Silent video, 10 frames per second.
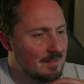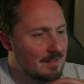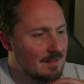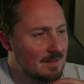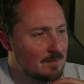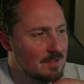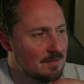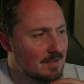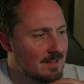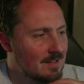I'm just
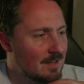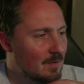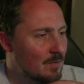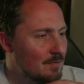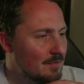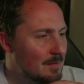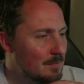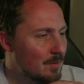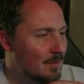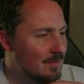thinking, do I go for a
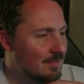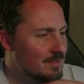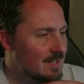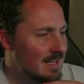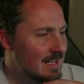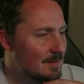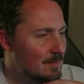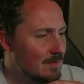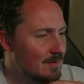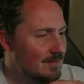bottle of it, try and get
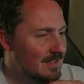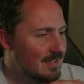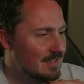all of it?